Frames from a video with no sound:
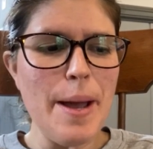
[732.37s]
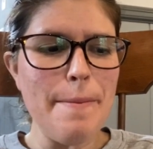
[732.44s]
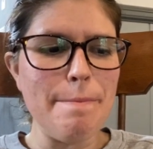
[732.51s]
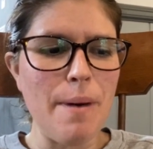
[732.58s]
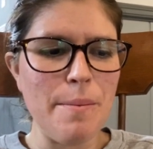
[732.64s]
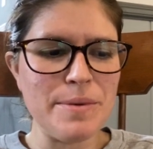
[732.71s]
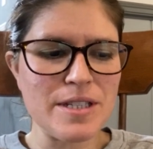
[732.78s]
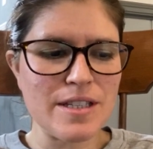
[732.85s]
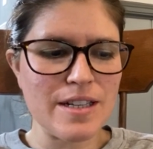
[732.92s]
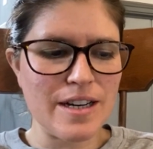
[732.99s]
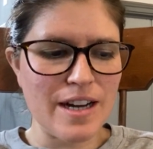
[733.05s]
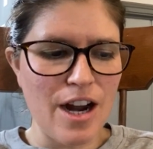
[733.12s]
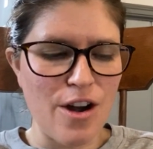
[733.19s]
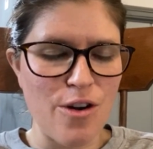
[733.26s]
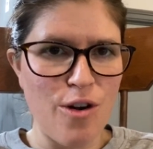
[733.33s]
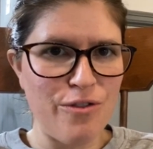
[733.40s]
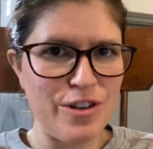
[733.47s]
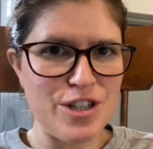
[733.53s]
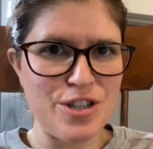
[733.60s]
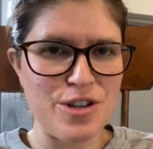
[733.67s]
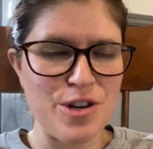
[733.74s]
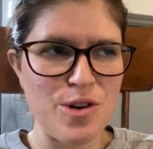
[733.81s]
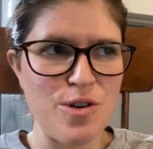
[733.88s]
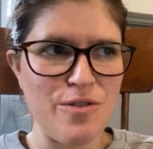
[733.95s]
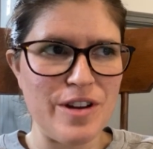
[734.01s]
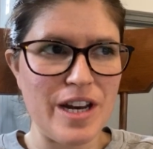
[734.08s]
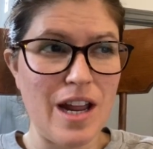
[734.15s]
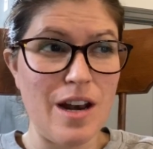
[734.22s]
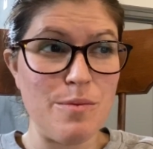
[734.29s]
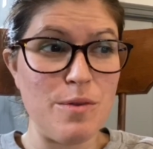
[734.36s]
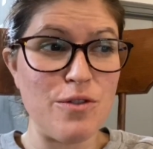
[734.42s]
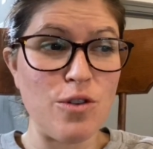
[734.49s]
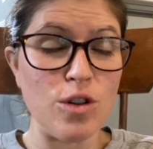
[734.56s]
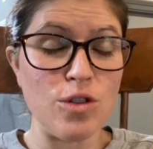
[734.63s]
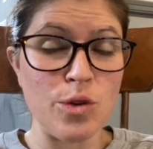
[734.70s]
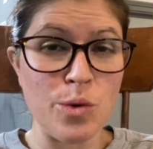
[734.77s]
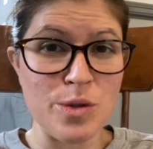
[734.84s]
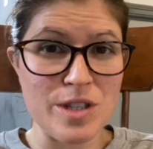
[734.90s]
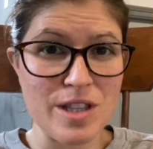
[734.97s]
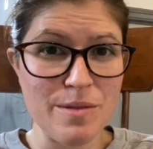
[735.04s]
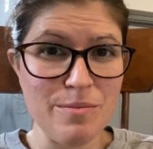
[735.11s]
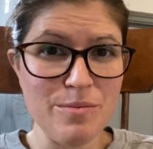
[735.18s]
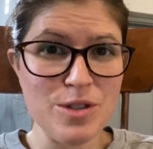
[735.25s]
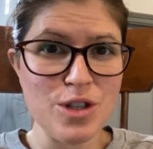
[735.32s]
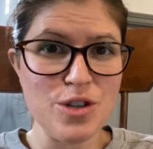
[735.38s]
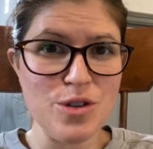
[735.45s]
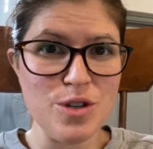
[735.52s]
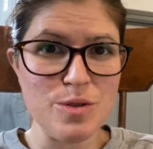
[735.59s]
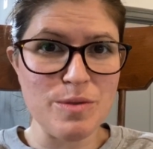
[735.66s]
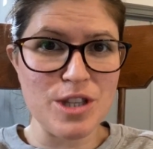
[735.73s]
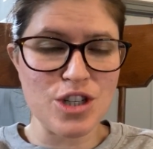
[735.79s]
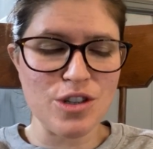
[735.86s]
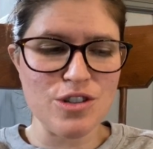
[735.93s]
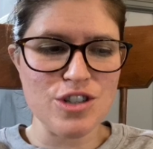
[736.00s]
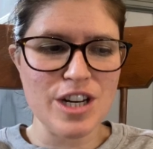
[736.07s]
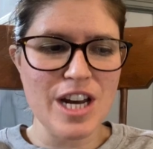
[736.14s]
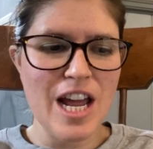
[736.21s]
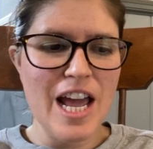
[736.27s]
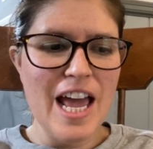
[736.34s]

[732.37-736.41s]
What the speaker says: Mum was clearing out her office during COVID and we've got loads of them to use with the children,